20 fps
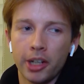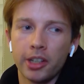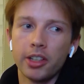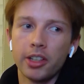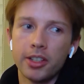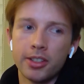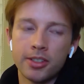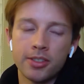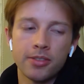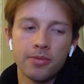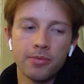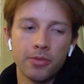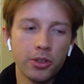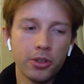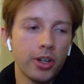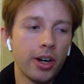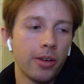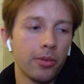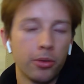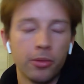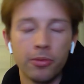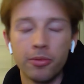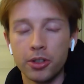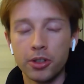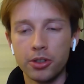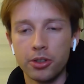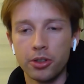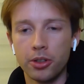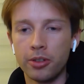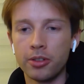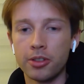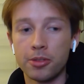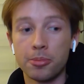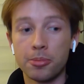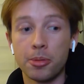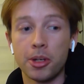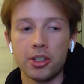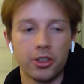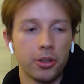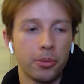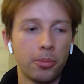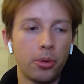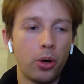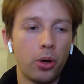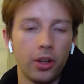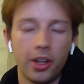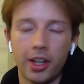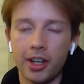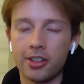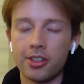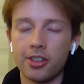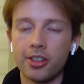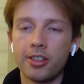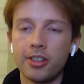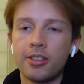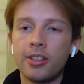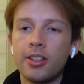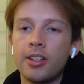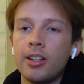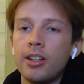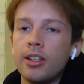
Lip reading: bucket list for travel, for sure, especially Nepal, actually.